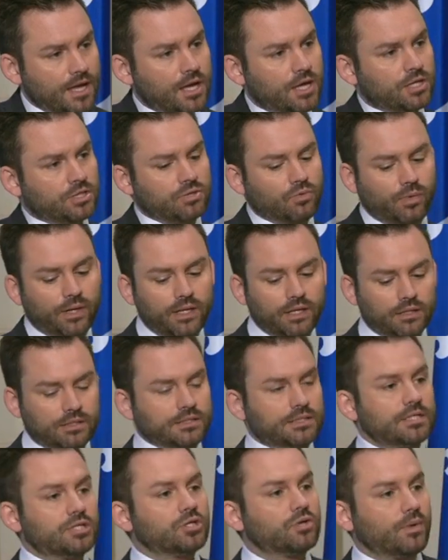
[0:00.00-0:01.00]
So when a
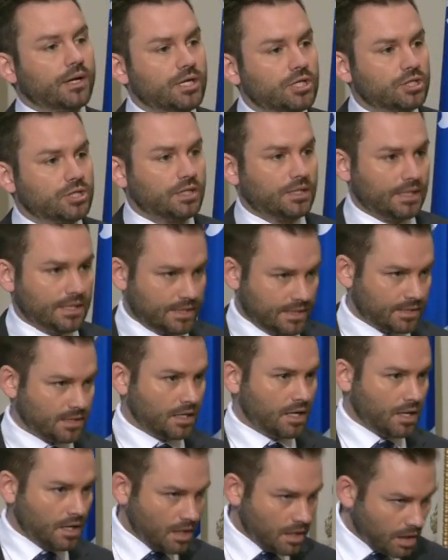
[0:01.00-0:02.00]
situation is
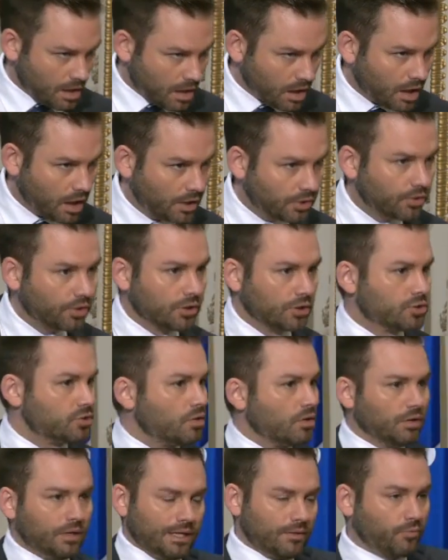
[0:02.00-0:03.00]
under
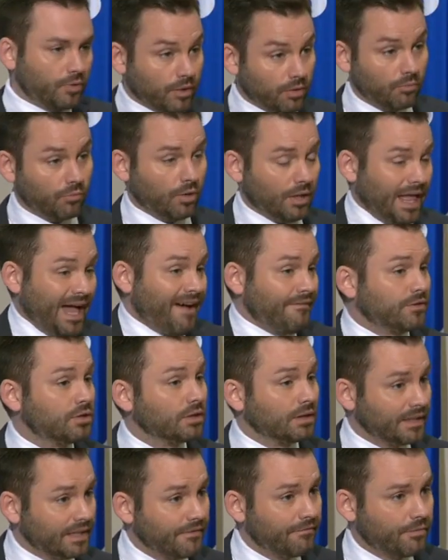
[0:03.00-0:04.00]
control and we'll have to
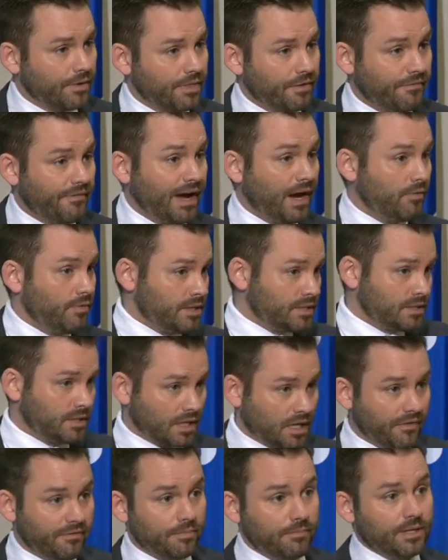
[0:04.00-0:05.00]
live with the virus, the
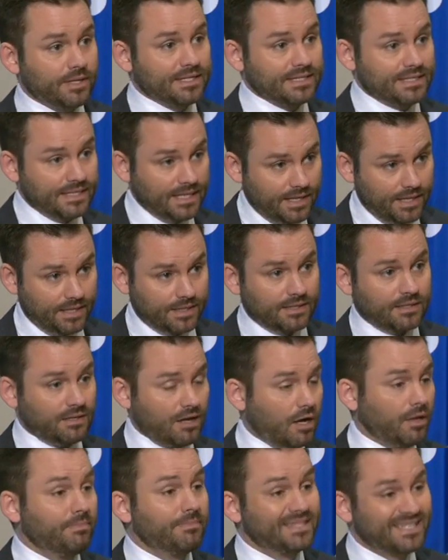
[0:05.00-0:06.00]
government said it
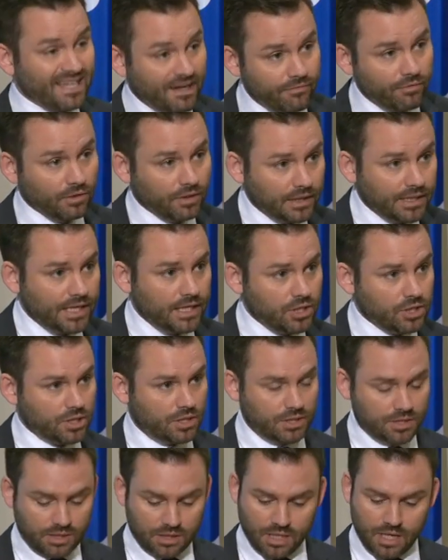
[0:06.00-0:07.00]
on several
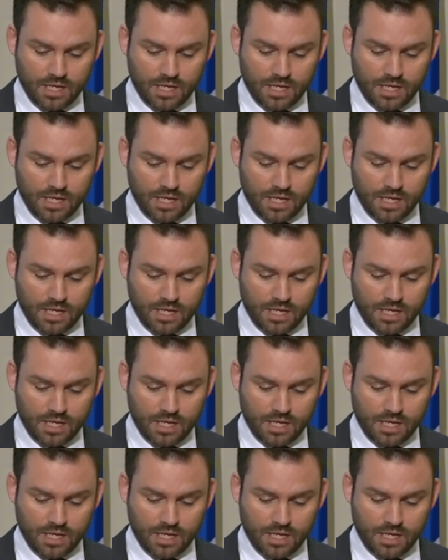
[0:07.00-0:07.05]
occasions,